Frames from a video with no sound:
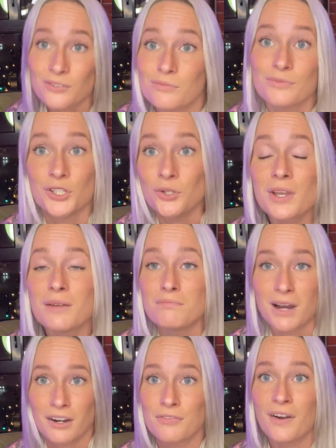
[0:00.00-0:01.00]
you can
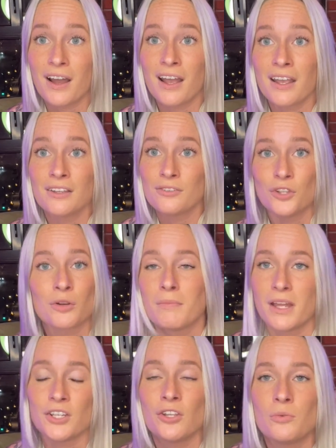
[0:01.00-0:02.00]
modify your
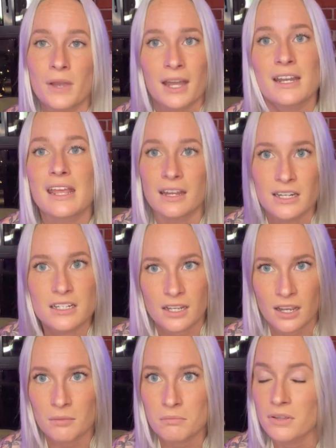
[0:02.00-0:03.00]
menu at any
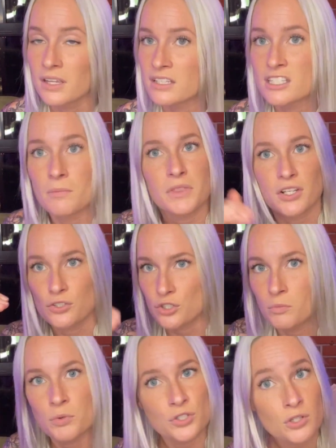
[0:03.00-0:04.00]
time. Get something
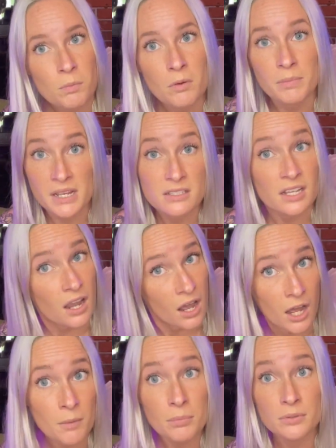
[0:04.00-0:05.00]
super, super basic
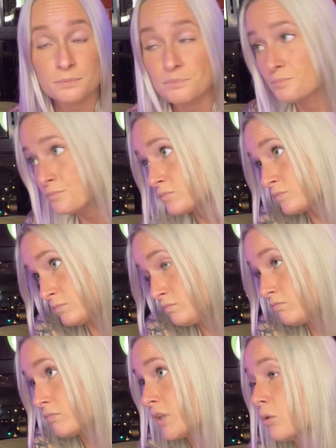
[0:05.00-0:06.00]
up
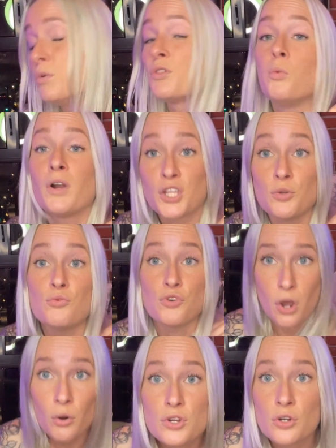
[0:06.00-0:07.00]
with what you
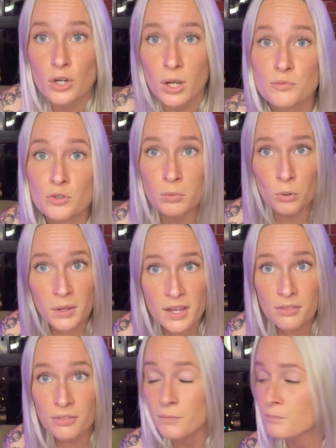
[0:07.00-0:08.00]
know you're comfortable with
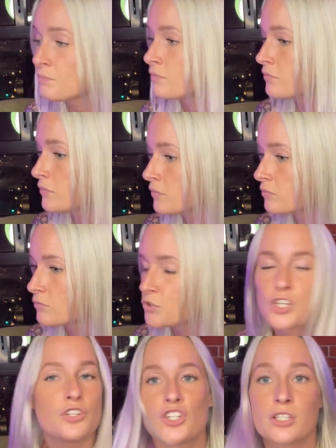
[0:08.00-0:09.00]

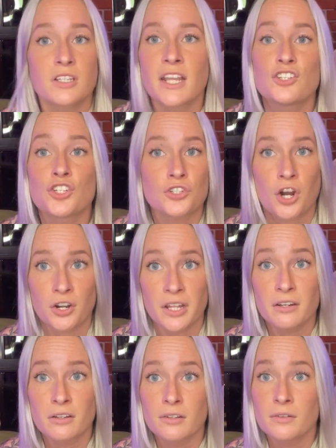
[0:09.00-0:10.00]
to get you
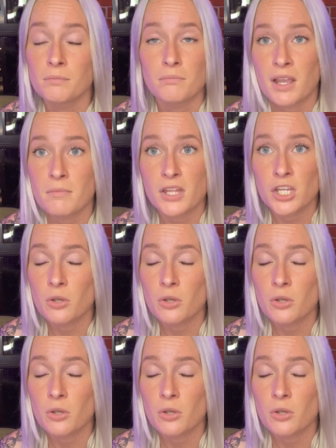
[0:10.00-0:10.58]
started. My menu